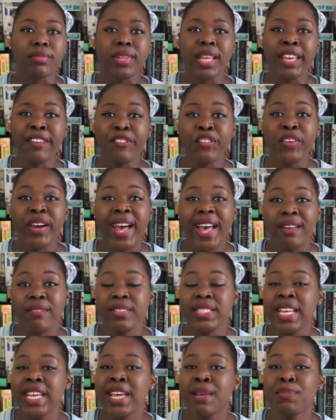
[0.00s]
If you have
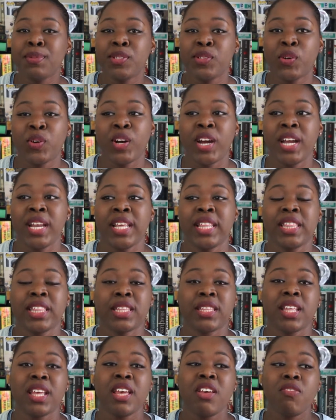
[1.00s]
tips or
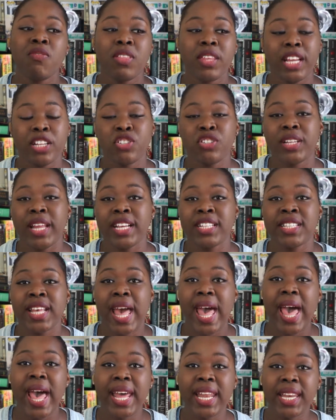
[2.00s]
anything that you'd like to
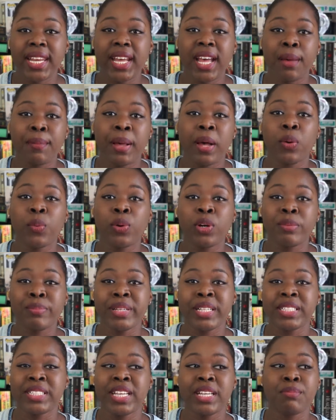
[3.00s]
add about world
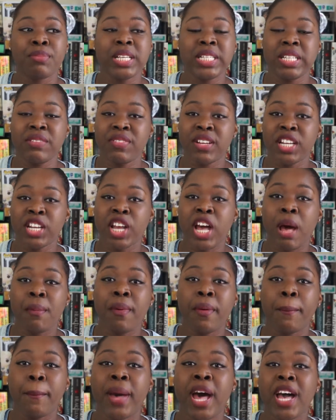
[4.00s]
building, please leave it in the
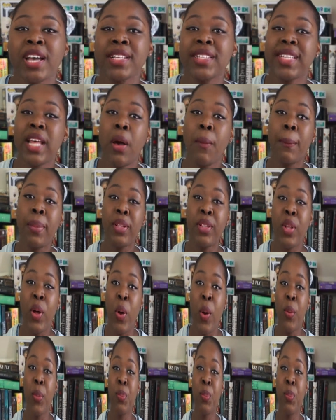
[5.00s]
comment box down below.